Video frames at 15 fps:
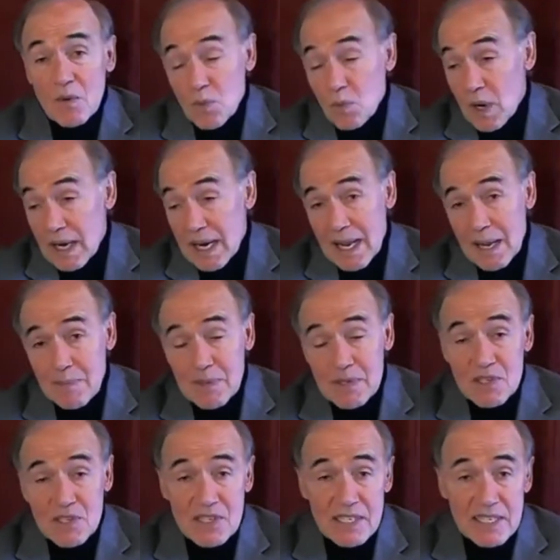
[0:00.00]
what
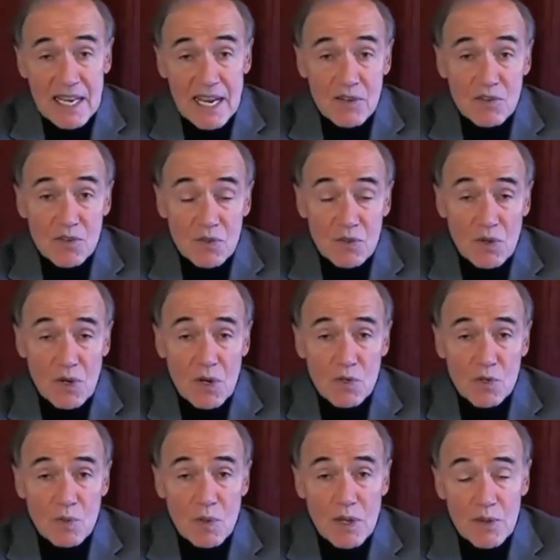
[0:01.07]
happens is the cancer
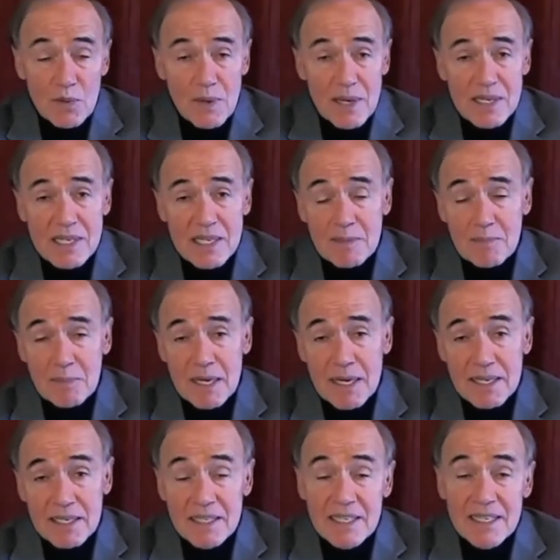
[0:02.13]
grows while the rest of the
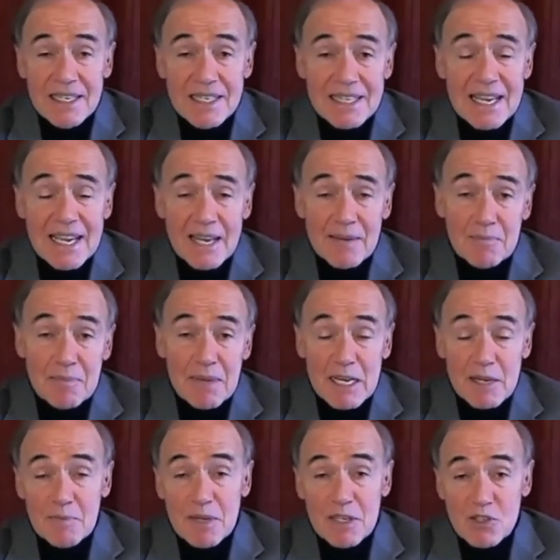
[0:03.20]
body can't
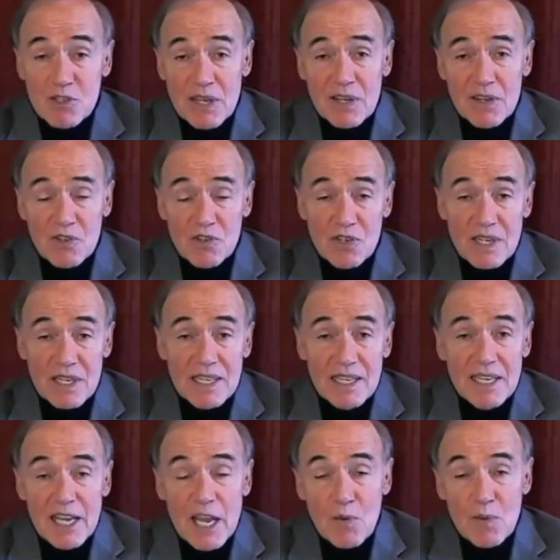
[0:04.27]
make much energy,
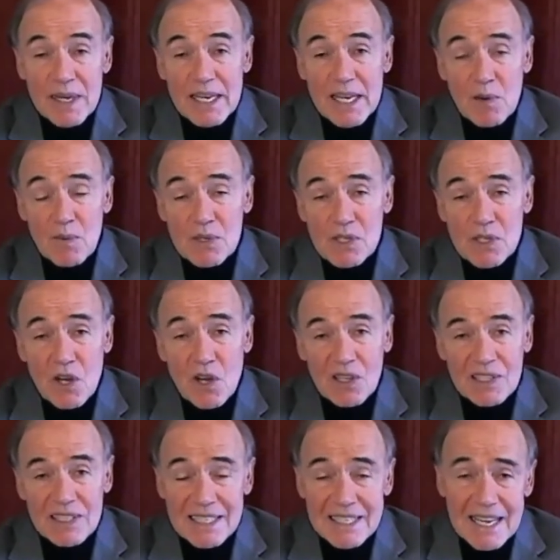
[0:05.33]
and we get what's
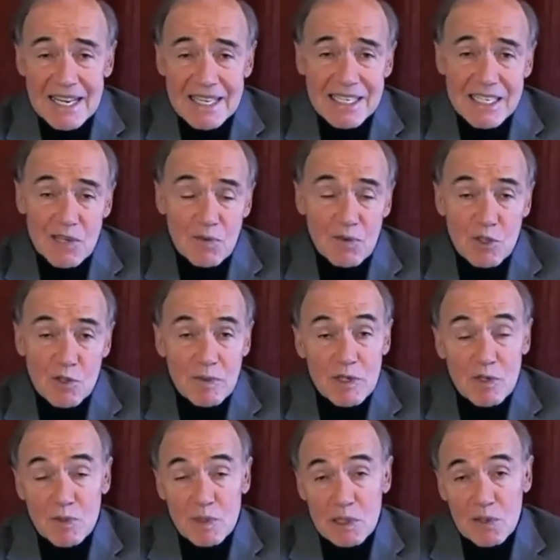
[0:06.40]
called cachexia, which
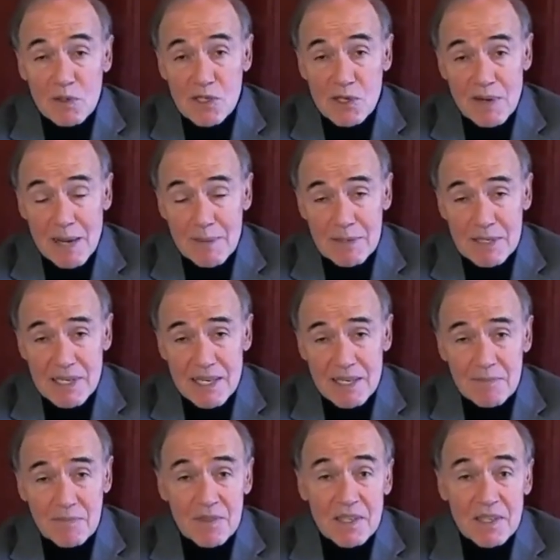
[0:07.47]
means we lose our appetite